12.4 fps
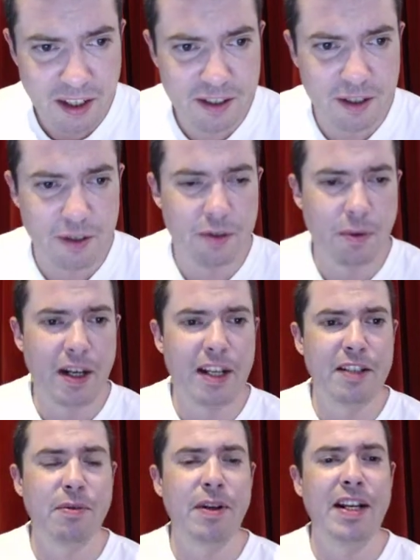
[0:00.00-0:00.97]
to
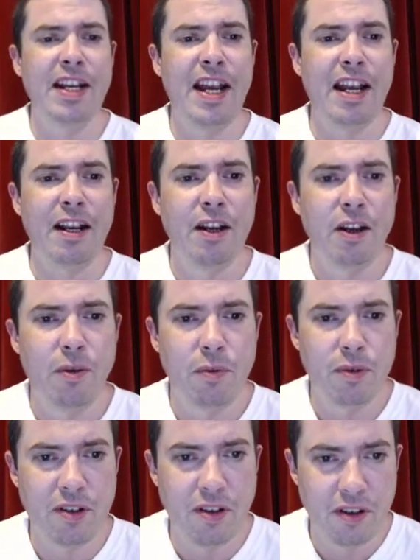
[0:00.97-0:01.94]
2028,
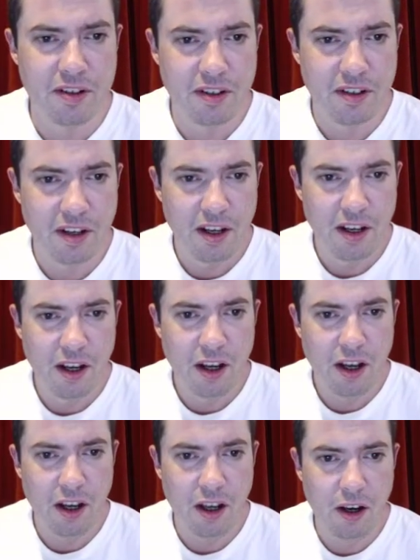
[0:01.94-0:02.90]
which looks
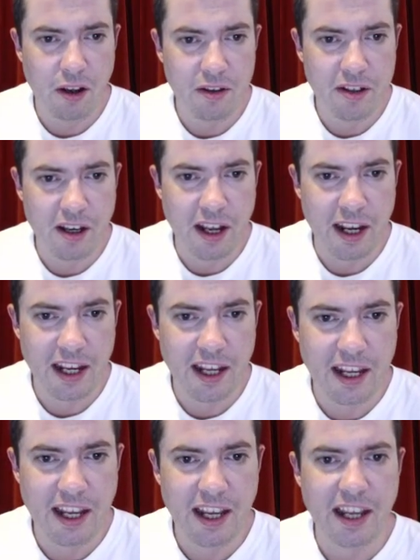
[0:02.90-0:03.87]
a lot like
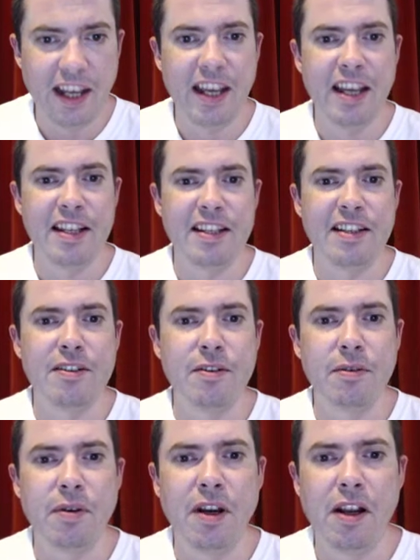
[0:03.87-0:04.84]
kicking it
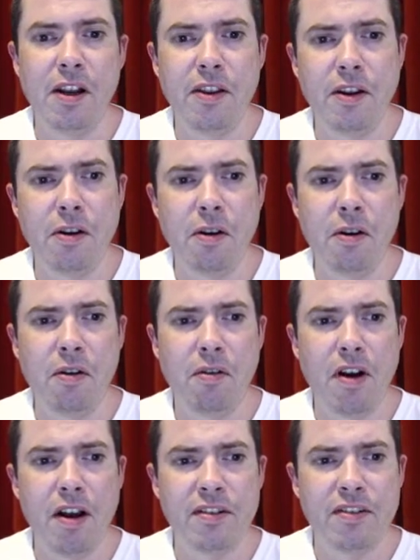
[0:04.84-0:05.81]
into the long
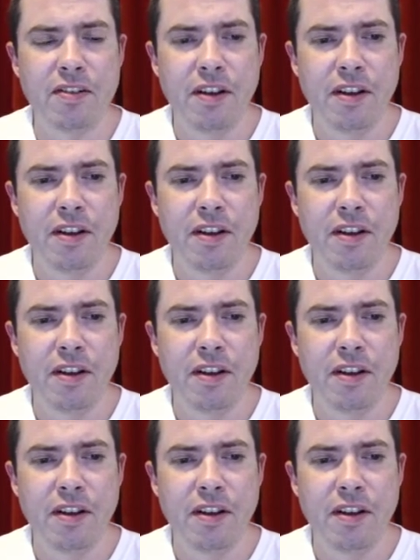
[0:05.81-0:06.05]
grass.